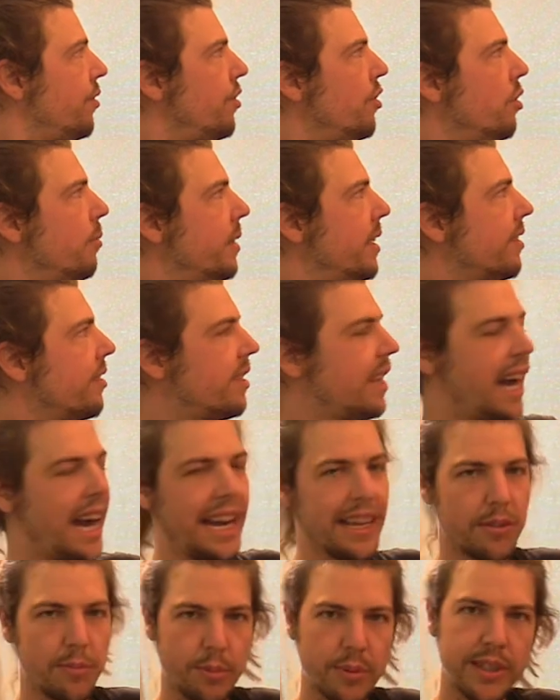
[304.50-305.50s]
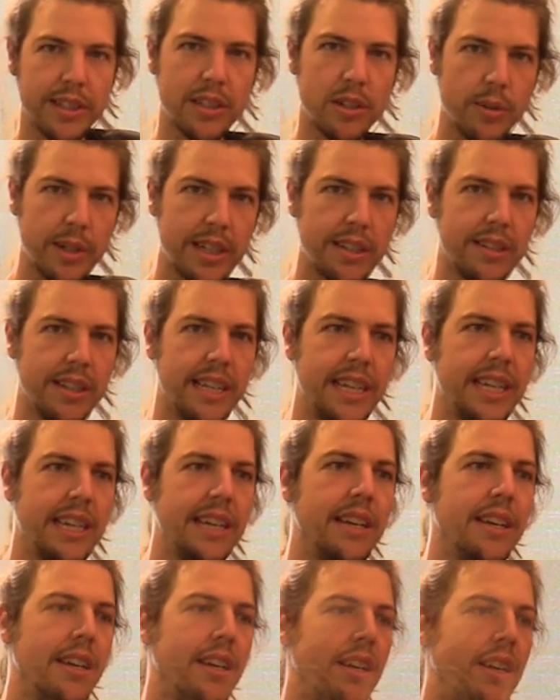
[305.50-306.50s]
zoom into the eyes pretty
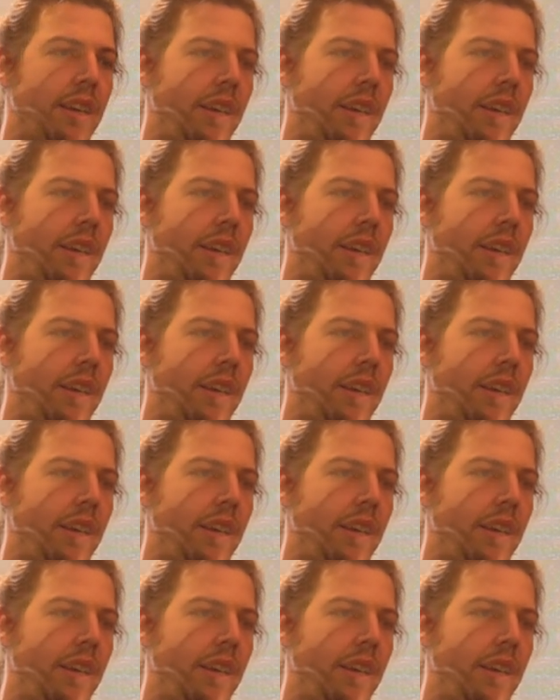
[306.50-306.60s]
quickly